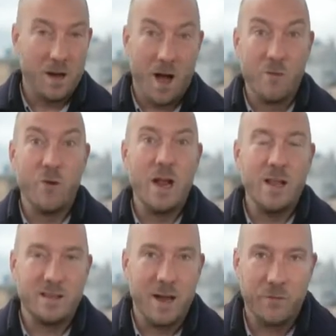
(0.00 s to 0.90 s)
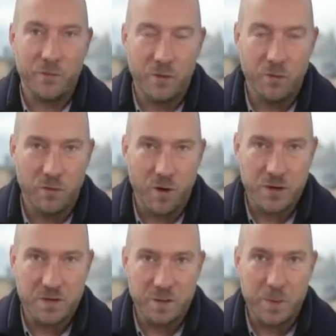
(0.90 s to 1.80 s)
unrealistic for the
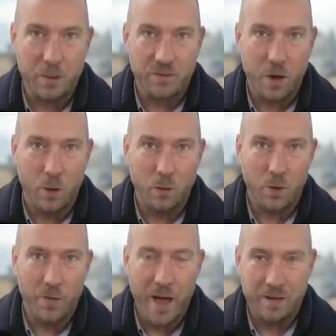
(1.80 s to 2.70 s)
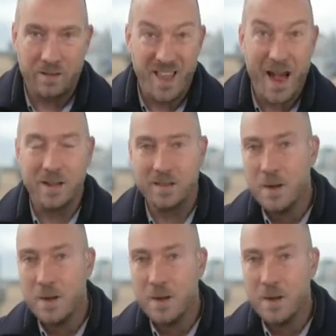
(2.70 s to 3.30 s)
Russians to be able to hold on to that.